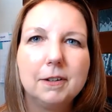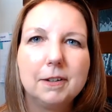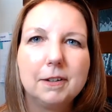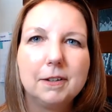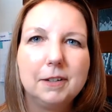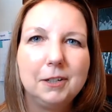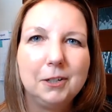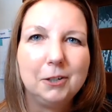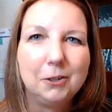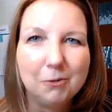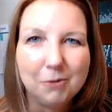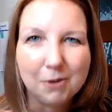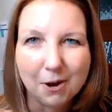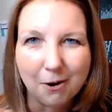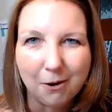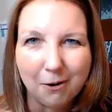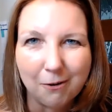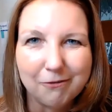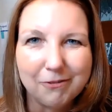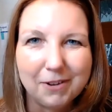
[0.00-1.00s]
You
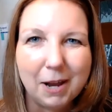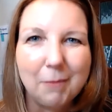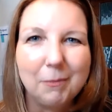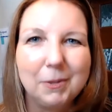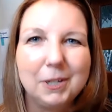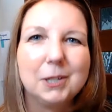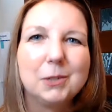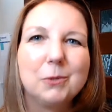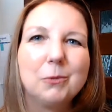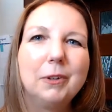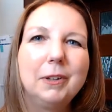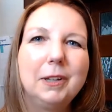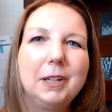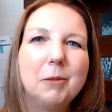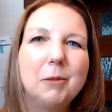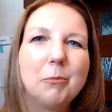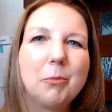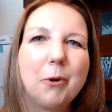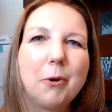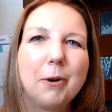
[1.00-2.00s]
know, family is really
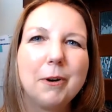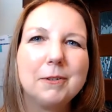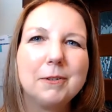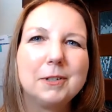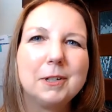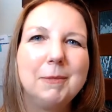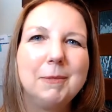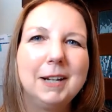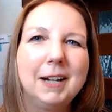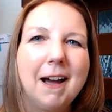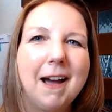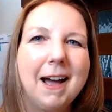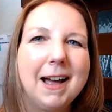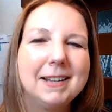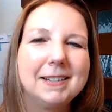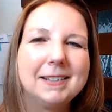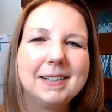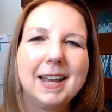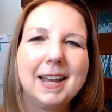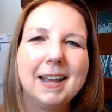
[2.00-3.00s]
important to me,
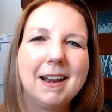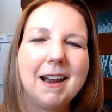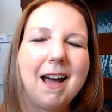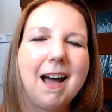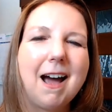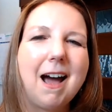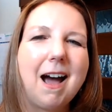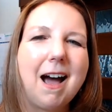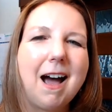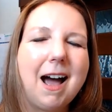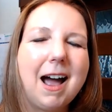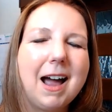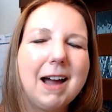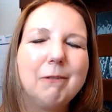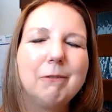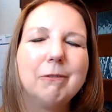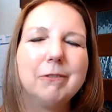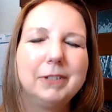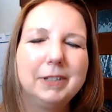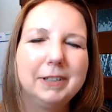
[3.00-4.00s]
guys, and I
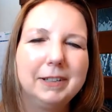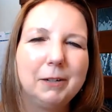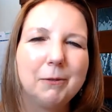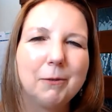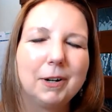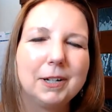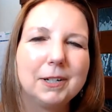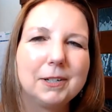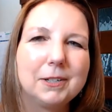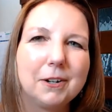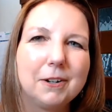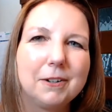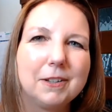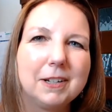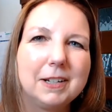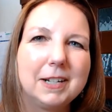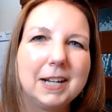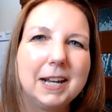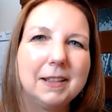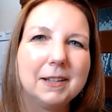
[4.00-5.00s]
really want to start the
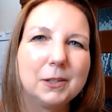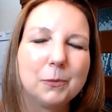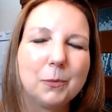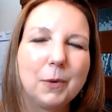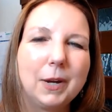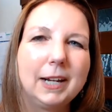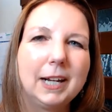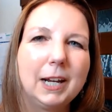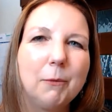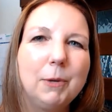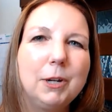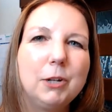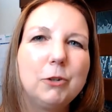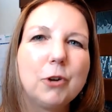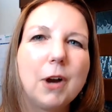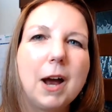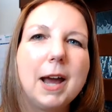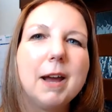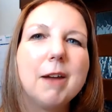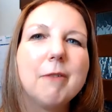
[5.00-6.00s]
day this way. Can we
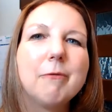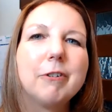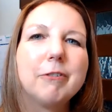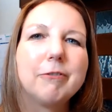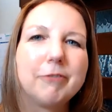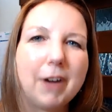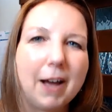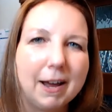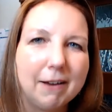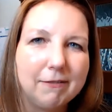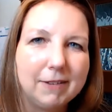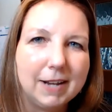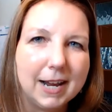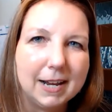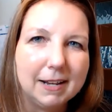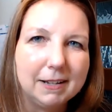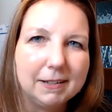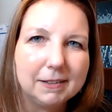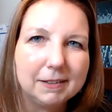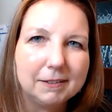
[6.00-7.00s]
try it for 5
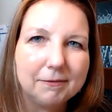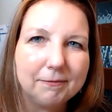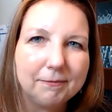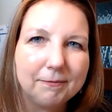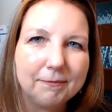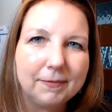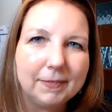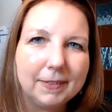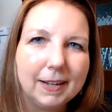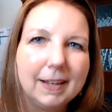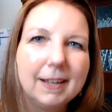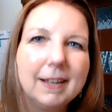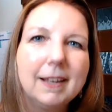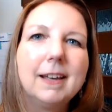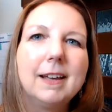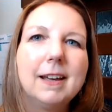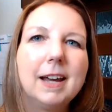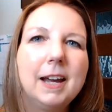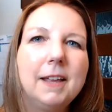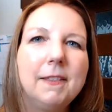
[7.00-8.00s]
days?
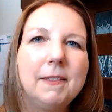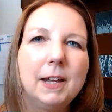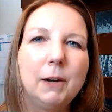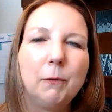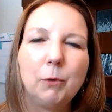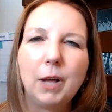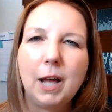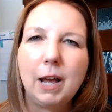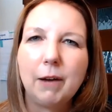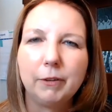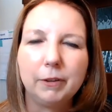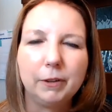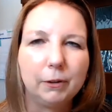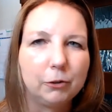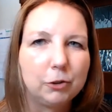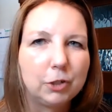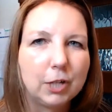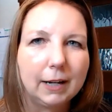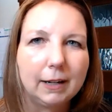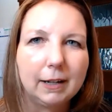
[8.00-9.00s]
And then we'll have a little
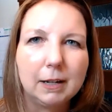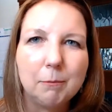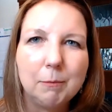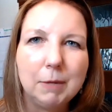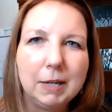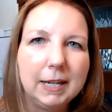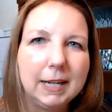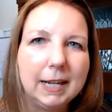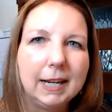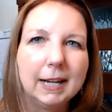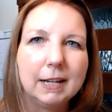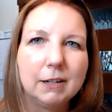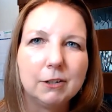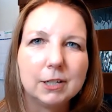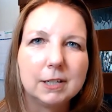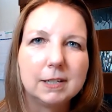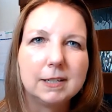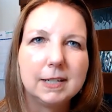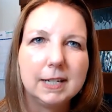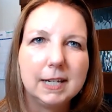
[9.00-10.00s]
check-in meeting and
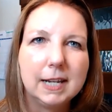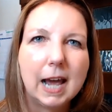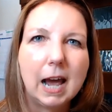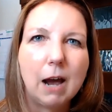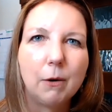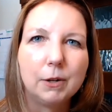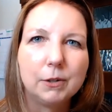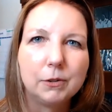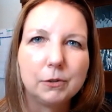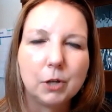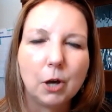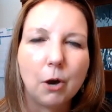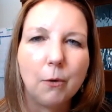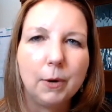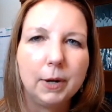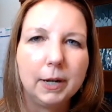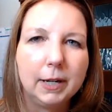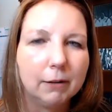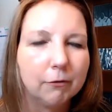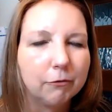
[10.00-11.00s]
just see how it's
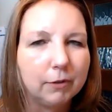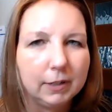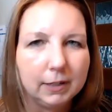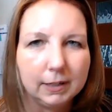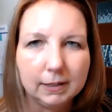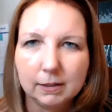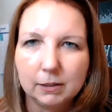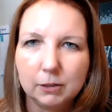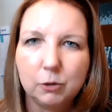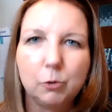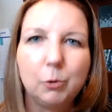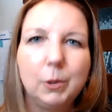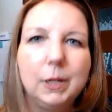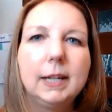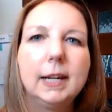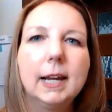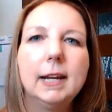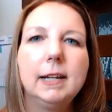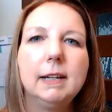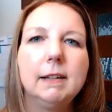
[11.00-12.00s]
going, if we need to
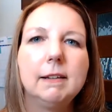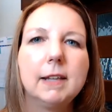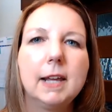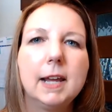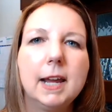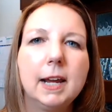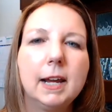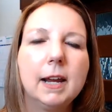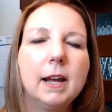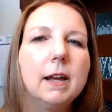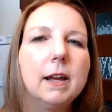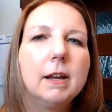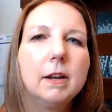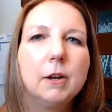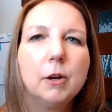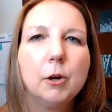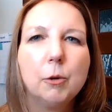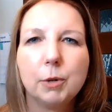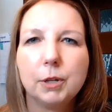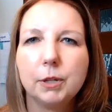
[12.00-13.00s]
tweak anything.
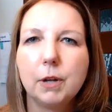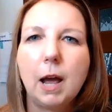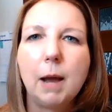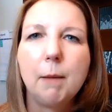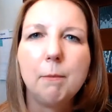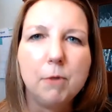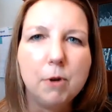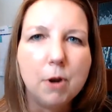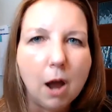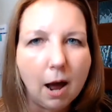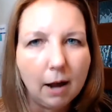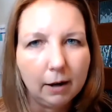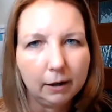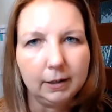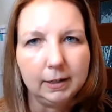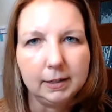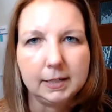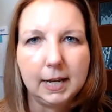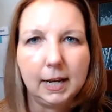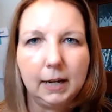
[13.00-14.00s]
But I'm not going
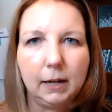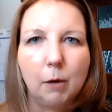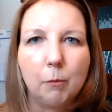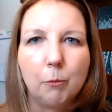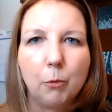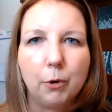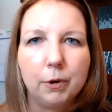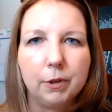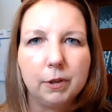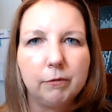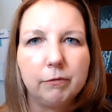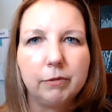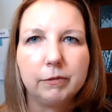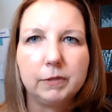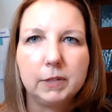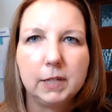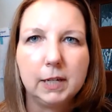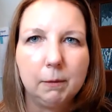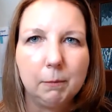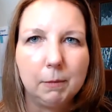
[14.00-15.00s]
to take up more than
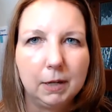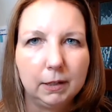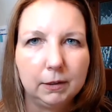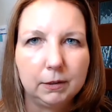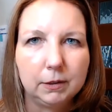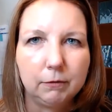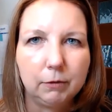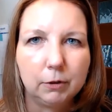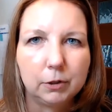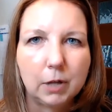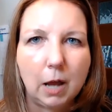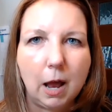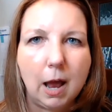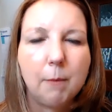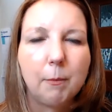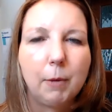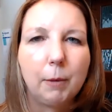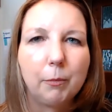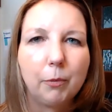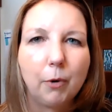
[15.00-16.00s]
15 minutes of your
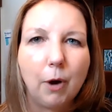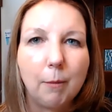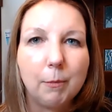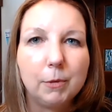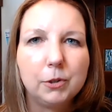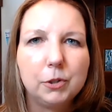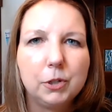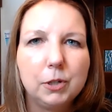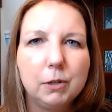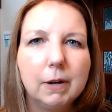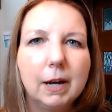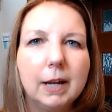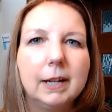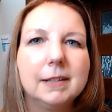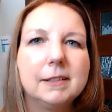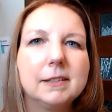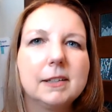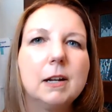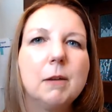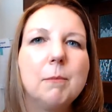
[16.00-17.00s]
time, I promise you, and
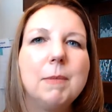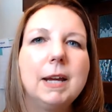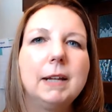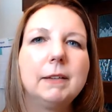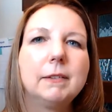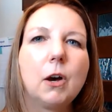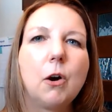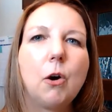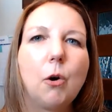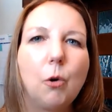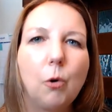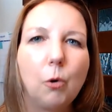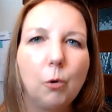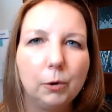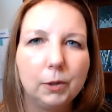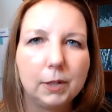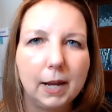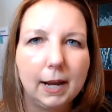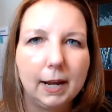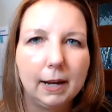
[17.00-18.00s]
it's going to make the whole
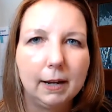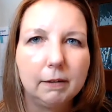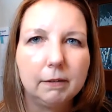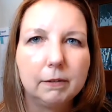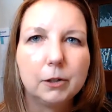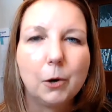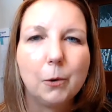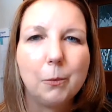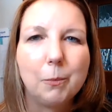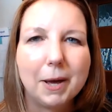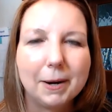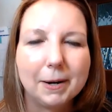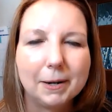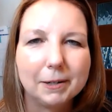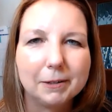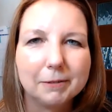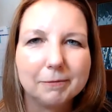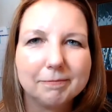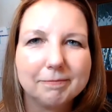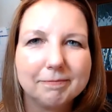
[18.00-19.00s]
day go
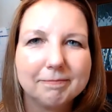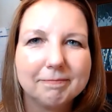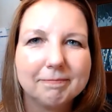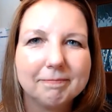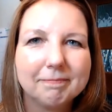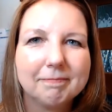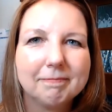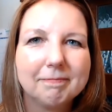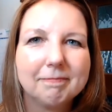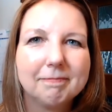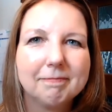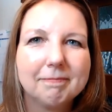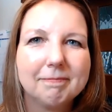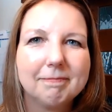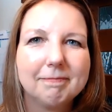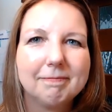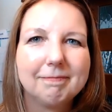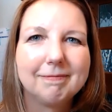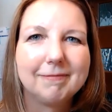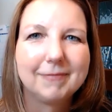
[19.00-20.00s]
better.
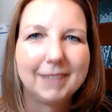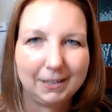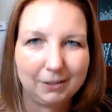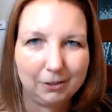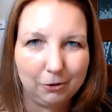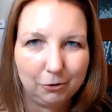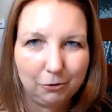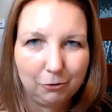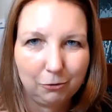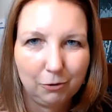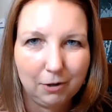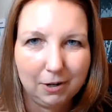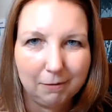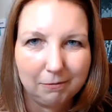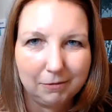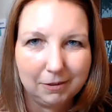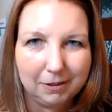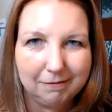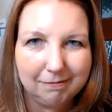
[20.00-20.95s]
That's your script.